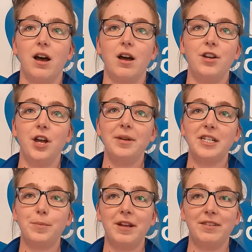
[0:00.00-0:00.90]
No
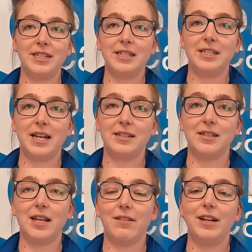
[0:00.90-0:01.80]
experience is
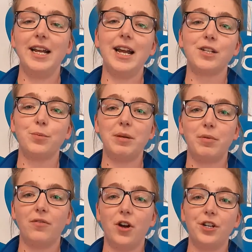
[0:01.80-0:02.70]
necessary, as we
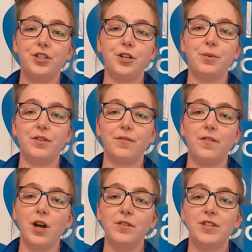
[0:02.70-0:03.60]
provide you with a
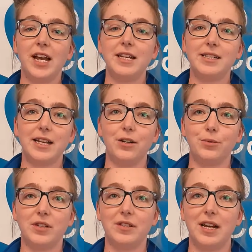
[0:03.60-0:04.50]
5-day
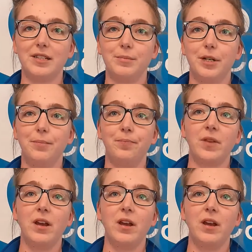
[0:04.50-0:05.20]
skills assessment.